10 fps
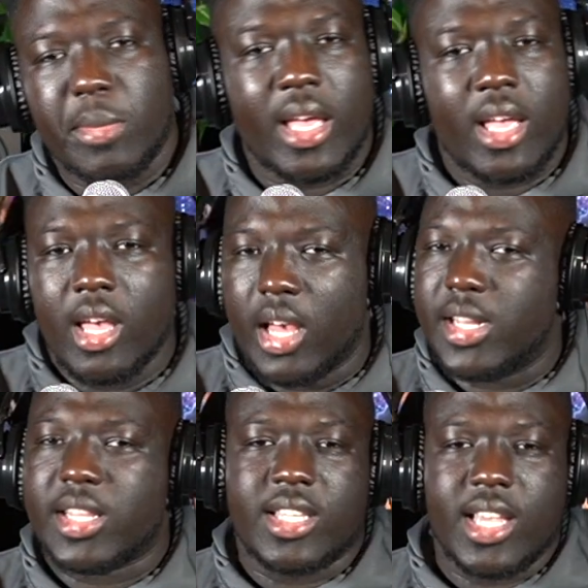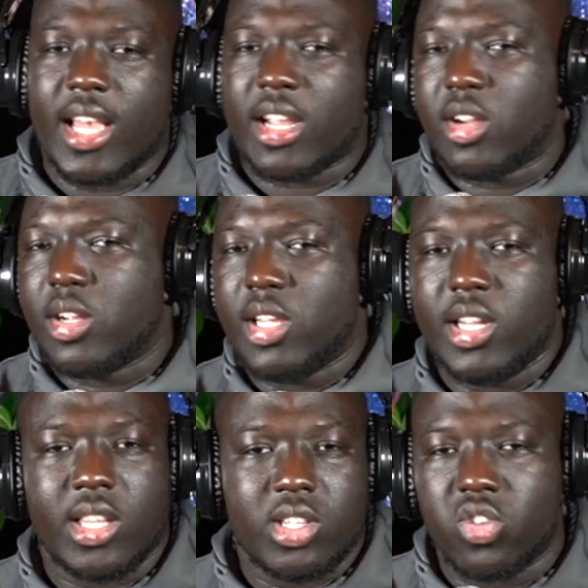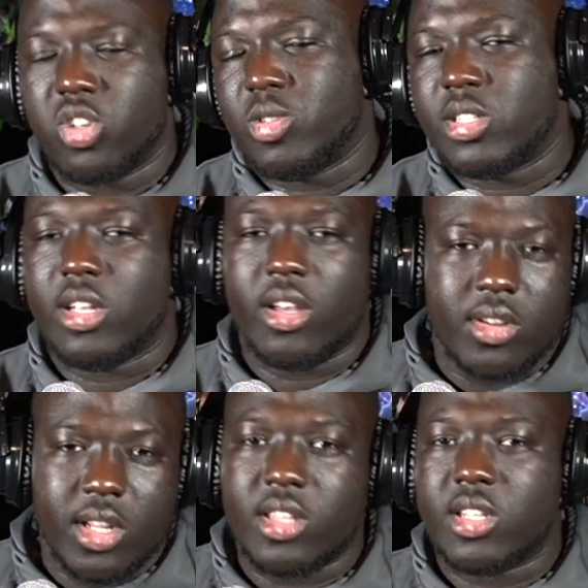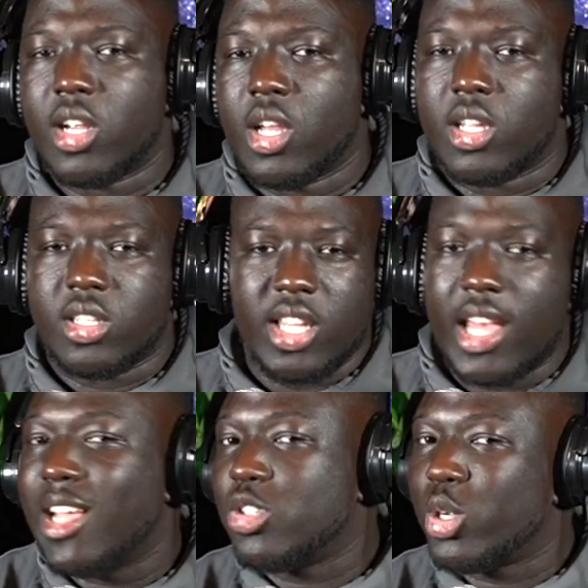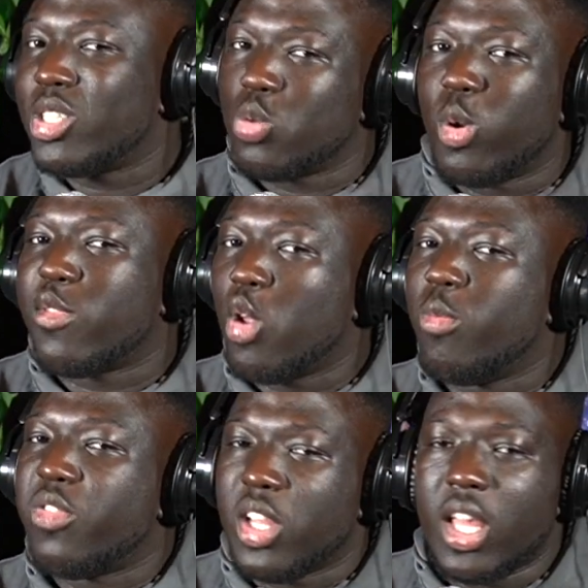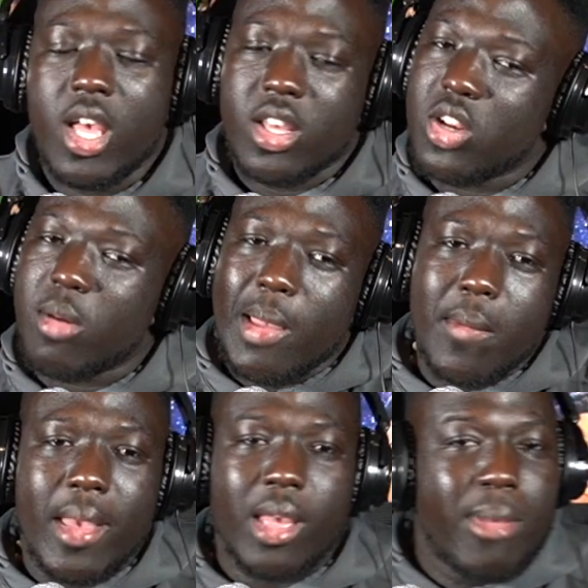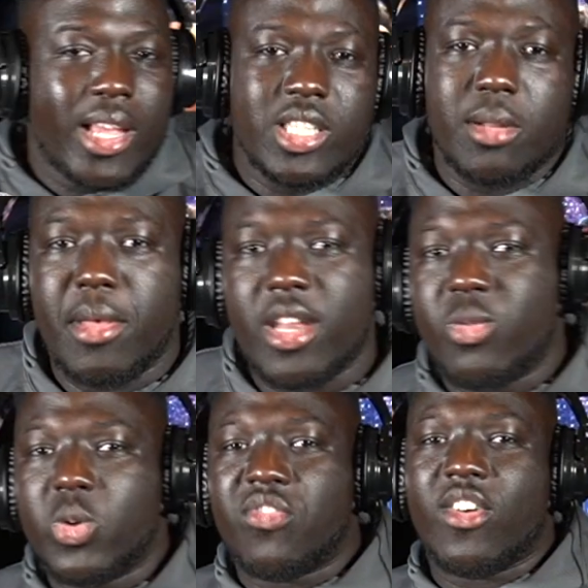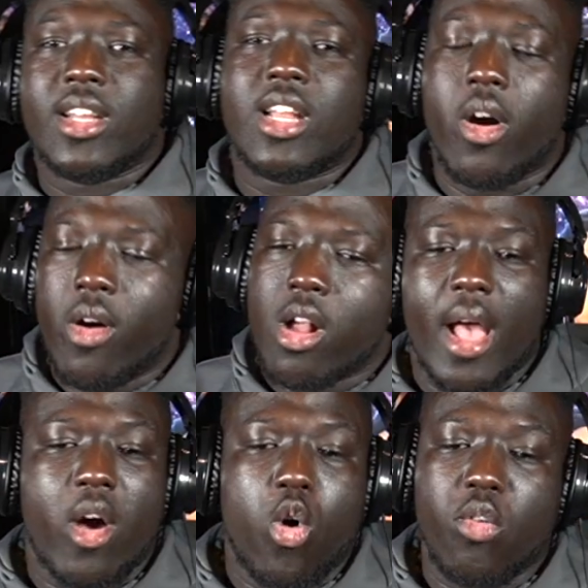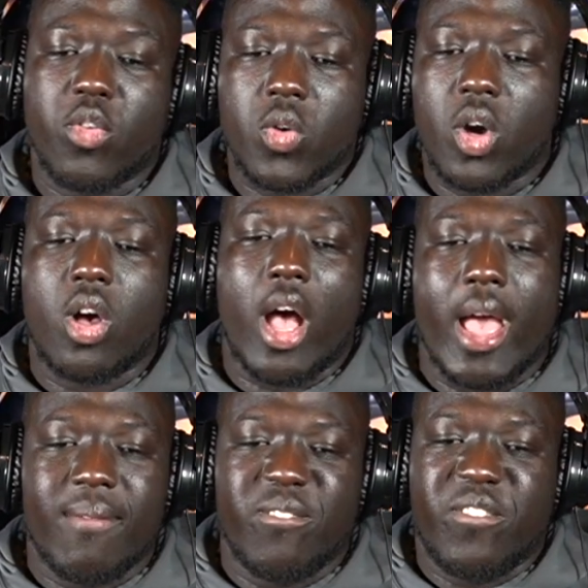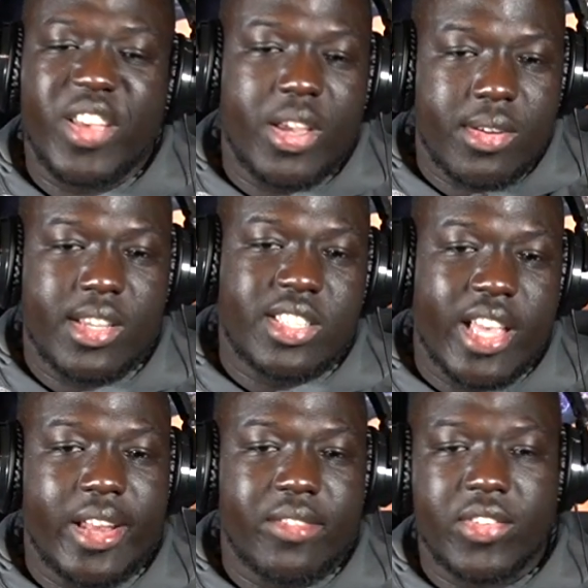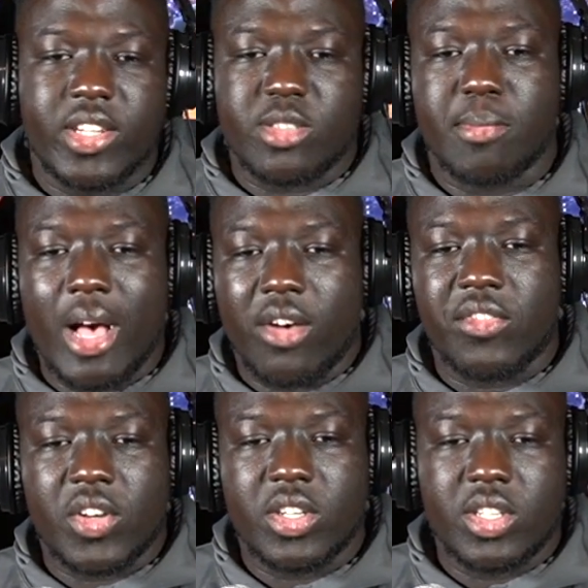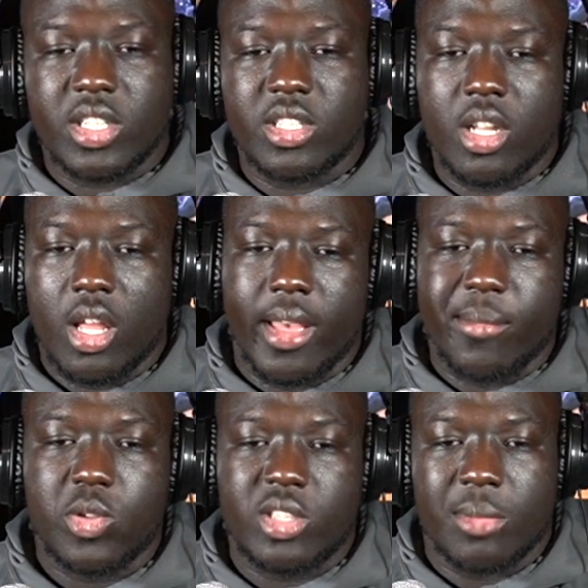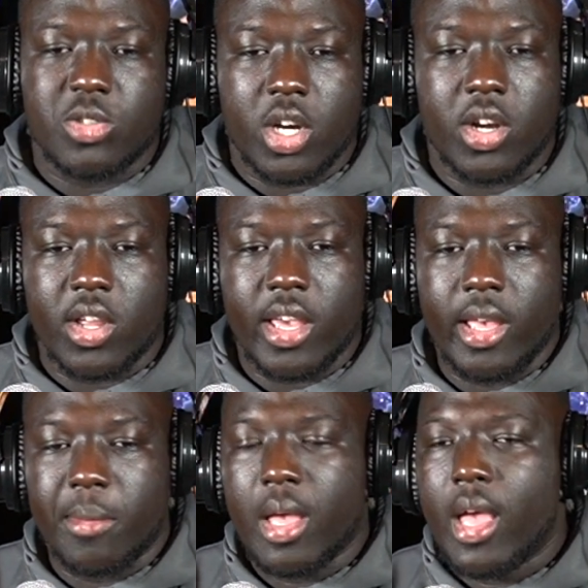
back, another Ty Gurley, another Sonny Michel, another DeAndre Swift, hopefully. Maybe make it back to the biddy. We'll find out. Overall, I'm very excited for this Malvern and Imhotep charter game.